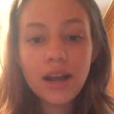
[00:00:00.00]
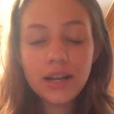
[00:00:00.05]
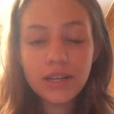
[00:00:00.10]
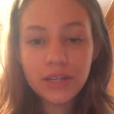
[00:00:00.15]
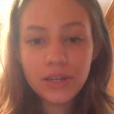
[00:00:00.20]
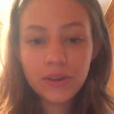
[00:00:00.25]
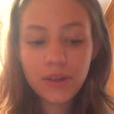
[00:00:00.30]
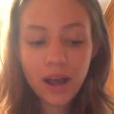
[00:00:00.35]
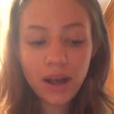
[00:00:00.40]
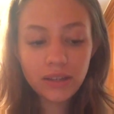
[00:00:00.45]
In
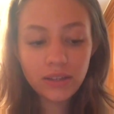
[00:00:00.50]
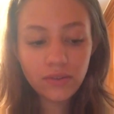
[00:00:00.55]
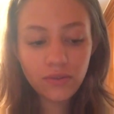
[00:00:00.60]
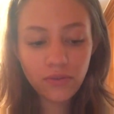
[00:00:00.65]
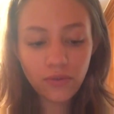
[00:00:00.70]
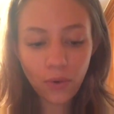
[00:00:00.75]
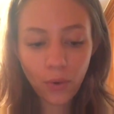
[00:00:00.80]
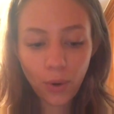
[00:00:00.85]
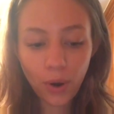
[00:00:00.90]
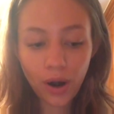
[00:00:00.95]

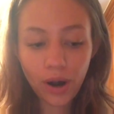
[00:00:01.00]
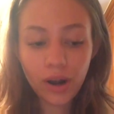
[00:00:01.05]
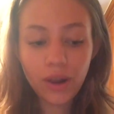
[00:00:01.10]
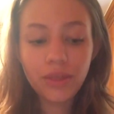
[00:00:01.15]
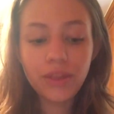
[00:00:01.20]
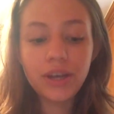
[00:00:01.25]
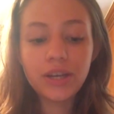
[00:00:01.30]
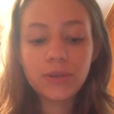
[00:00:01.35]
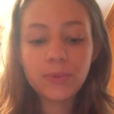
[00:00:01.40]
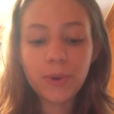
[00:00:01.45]
2004,
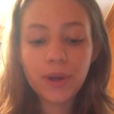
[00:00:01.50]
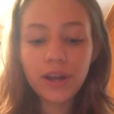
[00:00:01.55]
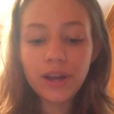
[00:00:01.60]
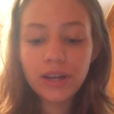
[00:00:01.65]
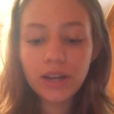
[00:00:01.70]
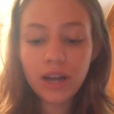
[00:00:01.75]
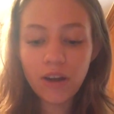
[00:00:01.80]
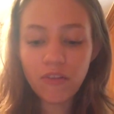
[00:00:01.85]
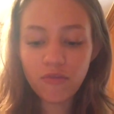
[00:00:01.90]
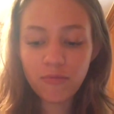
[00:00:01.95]
the
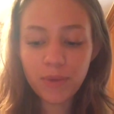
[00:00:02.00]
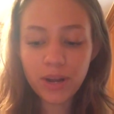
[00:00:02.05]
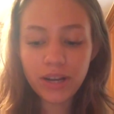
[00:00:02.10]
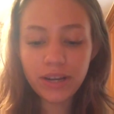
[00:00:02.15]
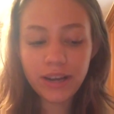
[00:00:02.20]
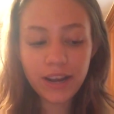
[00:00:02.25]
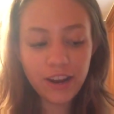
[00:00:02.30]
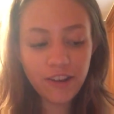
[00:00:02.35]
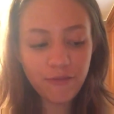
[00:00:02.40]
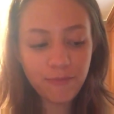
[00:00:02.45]
Israeli
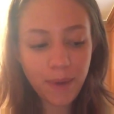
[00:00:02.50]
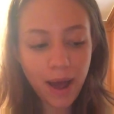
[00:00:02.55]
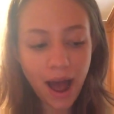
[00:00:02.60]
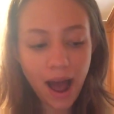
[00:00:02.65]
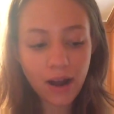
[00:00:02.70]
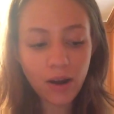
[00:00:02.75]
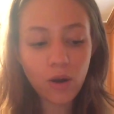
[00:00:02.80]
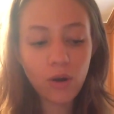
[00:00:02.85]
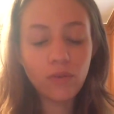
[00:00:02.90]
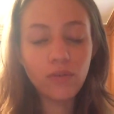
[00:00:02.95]
government gave
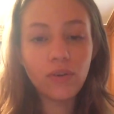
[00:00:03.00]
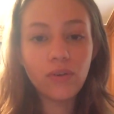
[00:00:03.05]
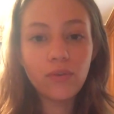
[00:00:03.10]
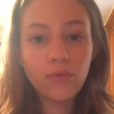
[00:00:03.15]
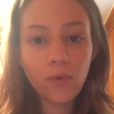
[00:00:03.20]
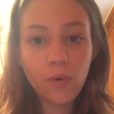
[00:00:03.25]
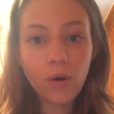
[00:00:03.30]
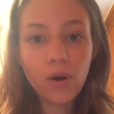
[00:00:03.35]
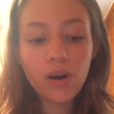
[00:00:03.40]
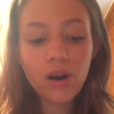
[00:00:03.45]
back over
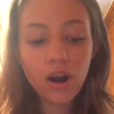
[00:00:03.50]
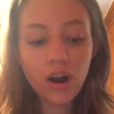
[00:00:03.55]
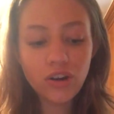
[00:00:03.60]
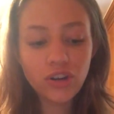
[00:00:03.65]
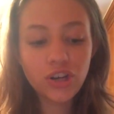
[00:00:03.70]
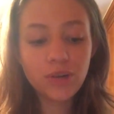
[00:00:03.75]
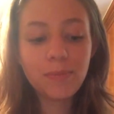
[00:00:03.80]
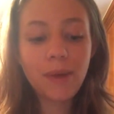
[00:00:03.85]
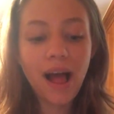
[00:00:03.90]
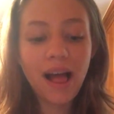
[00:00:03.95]

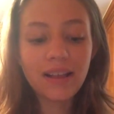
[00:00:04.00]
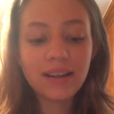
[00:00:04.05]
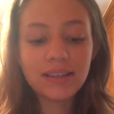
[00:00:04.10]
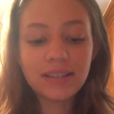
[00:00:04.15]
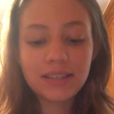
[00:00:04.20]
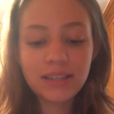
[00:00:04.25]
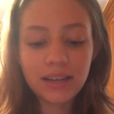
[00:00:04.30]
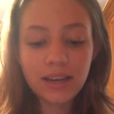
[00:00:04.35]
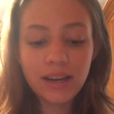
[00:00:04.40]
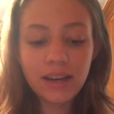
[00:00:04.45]
400
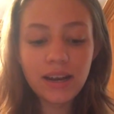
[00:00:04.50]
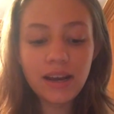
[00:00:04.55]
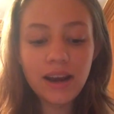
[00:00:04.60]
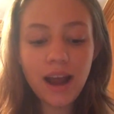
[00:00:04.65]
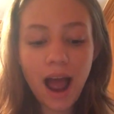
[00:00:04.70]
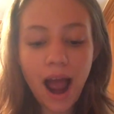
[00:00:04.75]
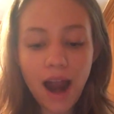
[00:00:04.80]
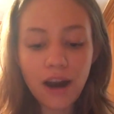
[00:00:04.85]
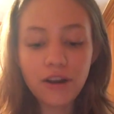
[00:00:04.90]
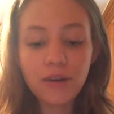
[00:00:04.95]
Palestinian
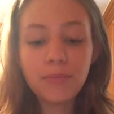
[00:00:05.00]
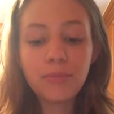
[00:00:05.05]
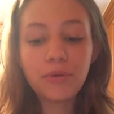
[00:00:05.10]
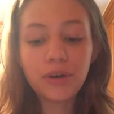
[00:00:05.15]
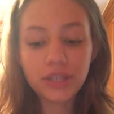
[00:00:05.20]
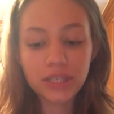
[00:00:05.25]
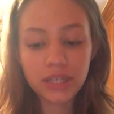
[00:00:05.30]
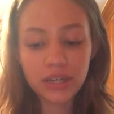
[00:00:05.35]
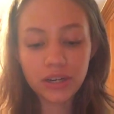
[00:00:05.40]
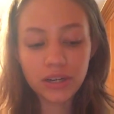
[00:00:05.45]
Arab
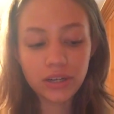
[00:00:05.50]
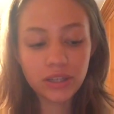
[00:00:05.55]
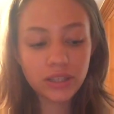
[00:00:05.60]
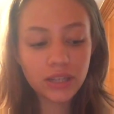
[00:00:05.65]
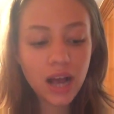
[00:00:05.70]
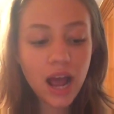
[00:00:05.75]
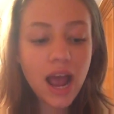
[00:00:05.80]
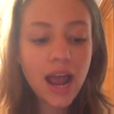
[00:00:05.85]
prisoners